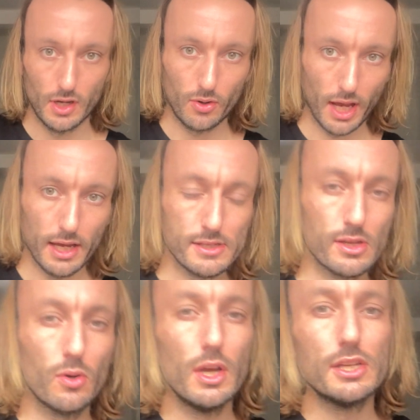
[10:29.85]
Okay,
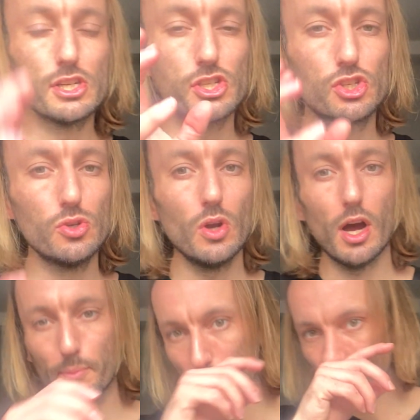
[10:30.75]
so just do
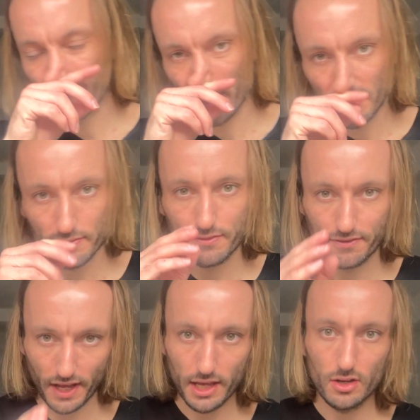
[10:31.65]
not be afraid to
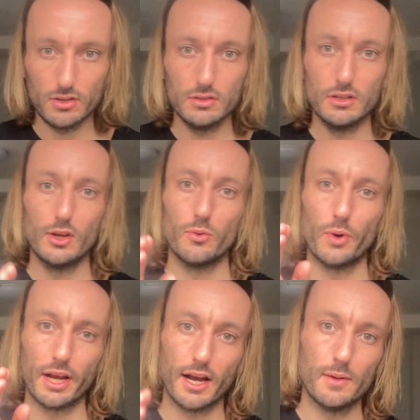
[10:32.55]
fail when
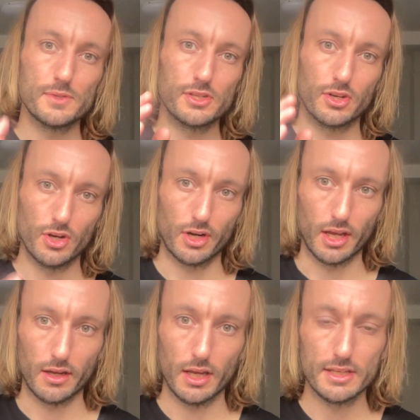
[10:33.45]
it comes to cooking.
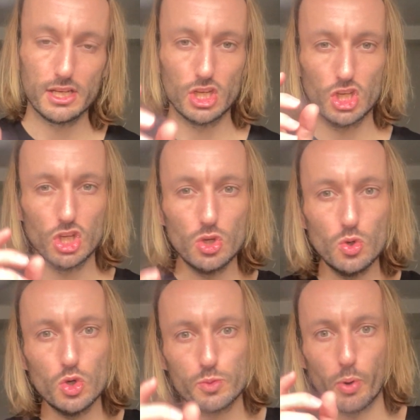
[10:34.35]
It's a
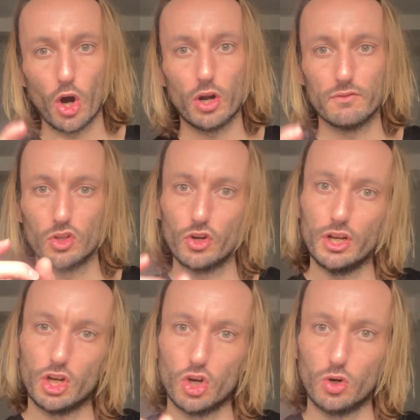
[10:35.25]
huge part of learning to
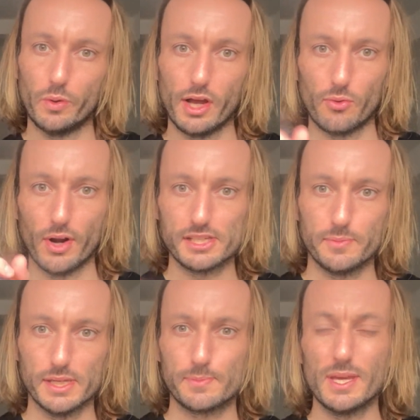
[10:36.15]
cook without
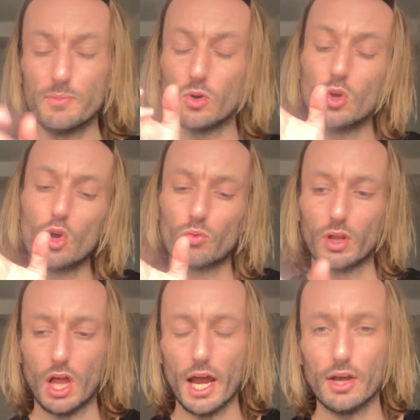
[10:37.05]
recipes. People
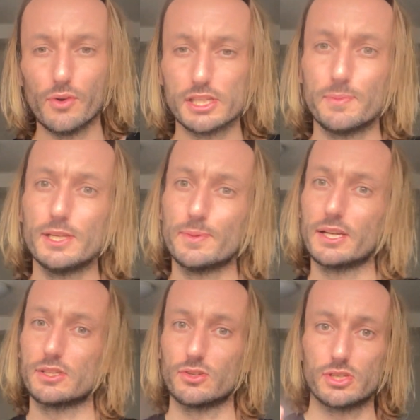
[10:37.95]
rely on recipes
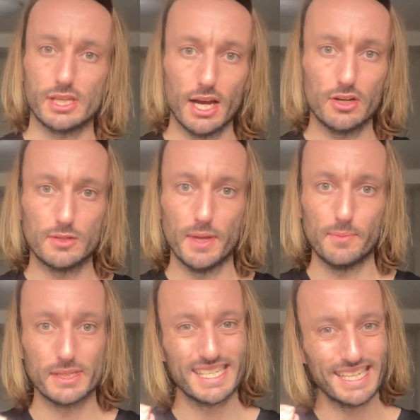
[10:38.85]
because they're scared to make
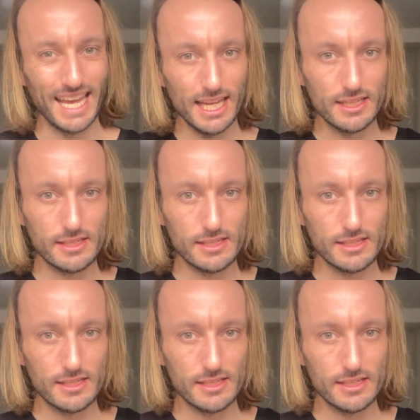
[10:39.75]
mistakes.